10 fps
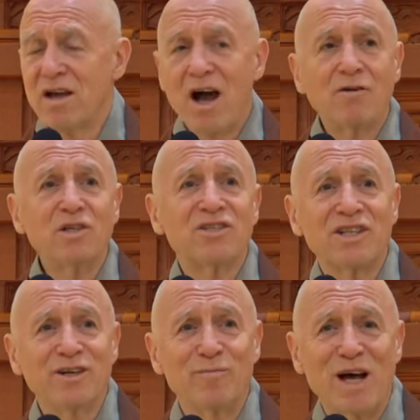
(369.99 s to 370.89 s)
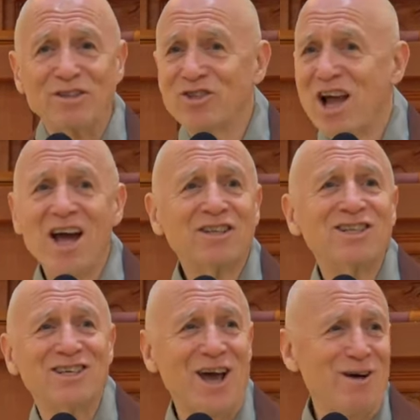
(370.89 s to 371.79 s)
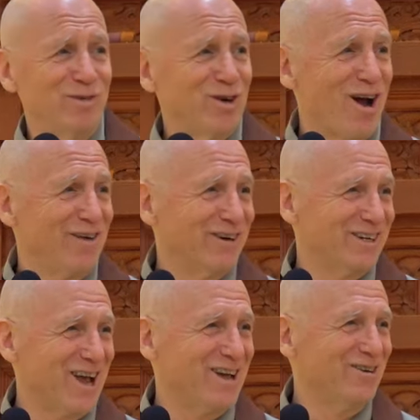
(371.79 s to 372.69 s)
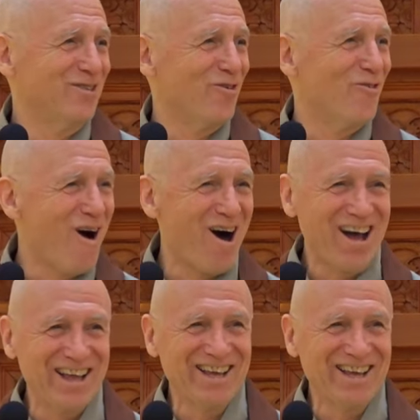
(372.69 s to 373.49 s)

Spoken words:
I always think about taxi cab drivers. I don't know why.